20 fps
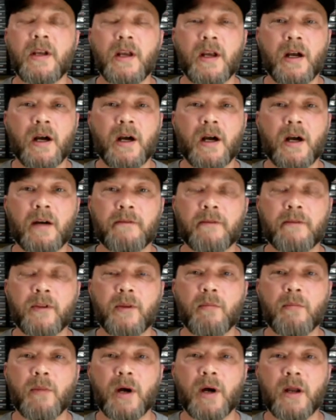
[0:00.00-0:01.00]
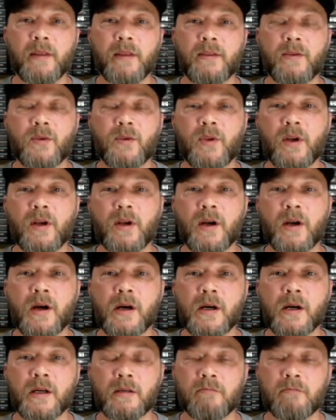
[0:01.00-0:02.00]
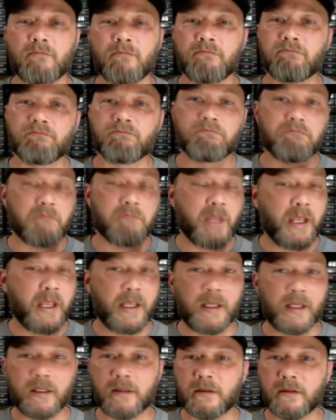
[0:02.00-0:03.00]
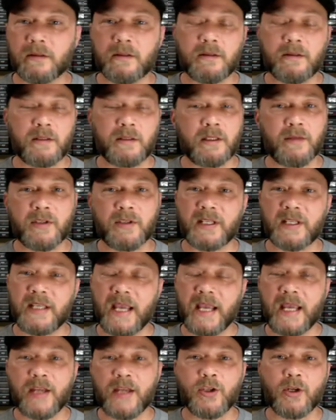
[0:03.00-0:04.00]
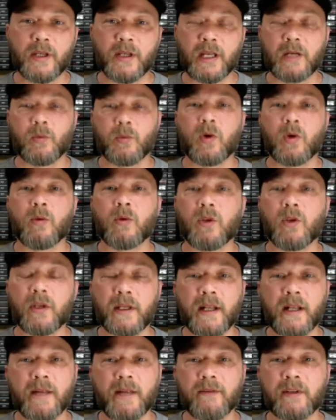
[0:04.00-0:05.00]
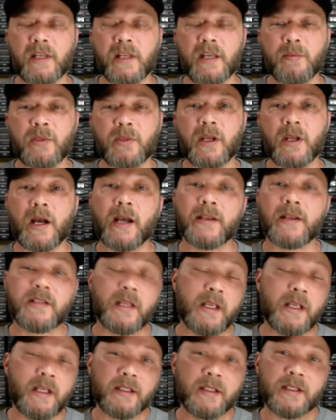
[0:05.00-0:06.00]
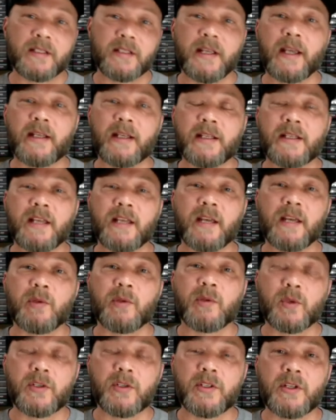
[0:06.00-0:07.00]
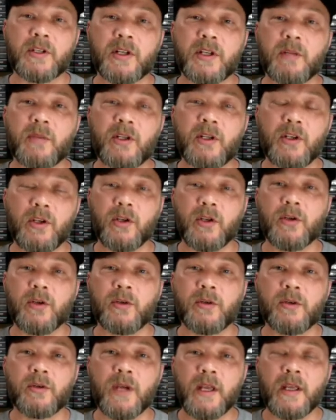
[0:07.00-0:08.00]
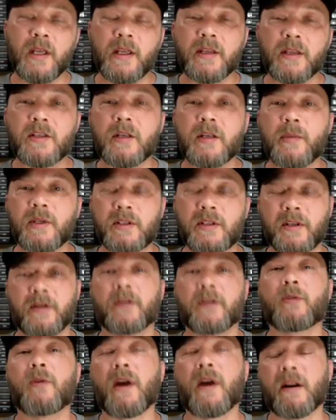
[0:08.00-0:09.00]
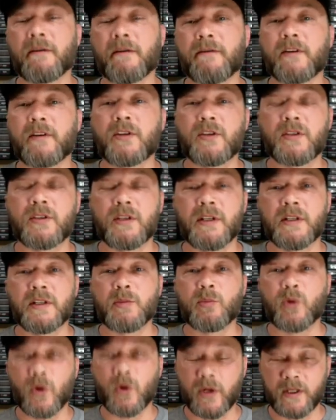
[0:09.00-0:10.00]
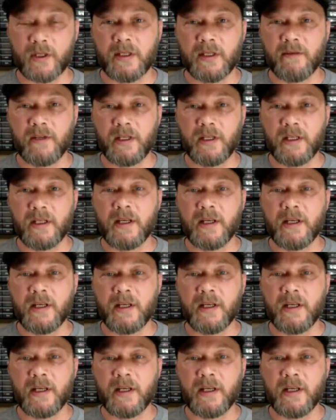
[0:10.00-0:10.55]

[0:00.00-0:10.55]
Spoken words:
for the month and give us a gauge on kind of where we're looking at for KPIs. The second segment, which is going to be new, is going to be centered around efficiencies and productivity.